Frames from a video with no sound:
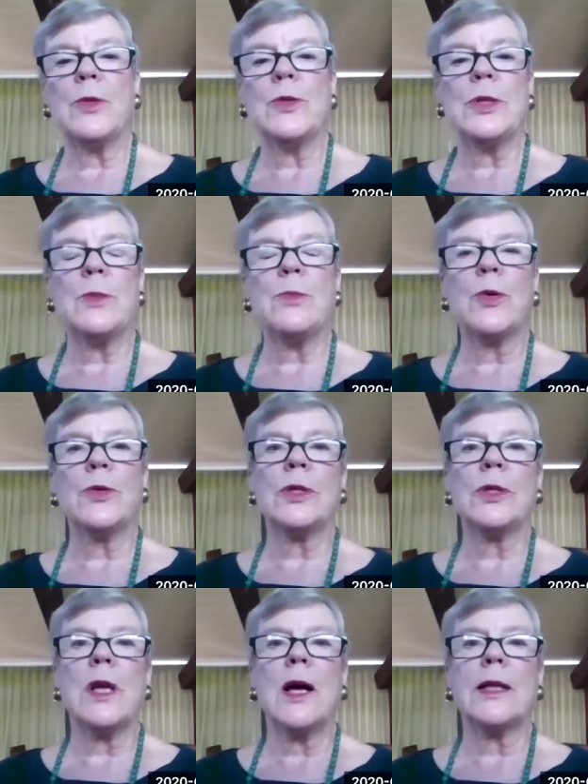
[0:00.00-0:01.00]

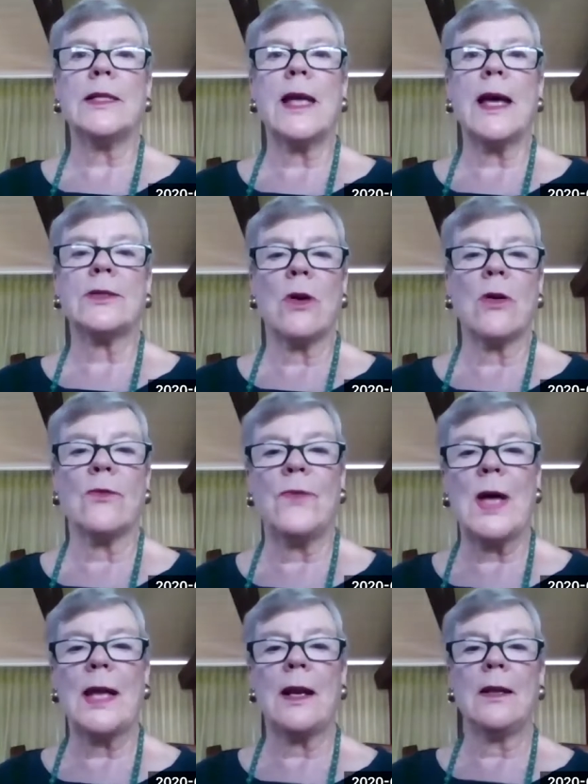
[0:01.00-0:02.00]
person-to-person contacts are
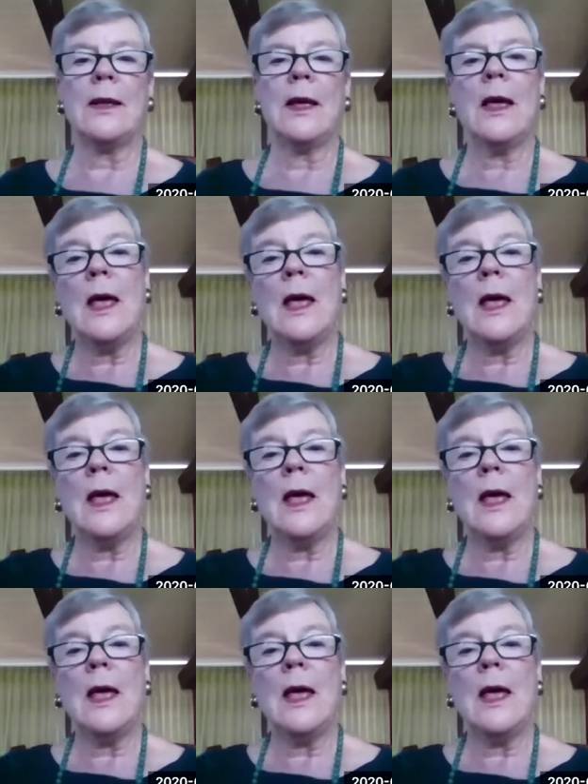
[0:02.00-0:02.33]
vital,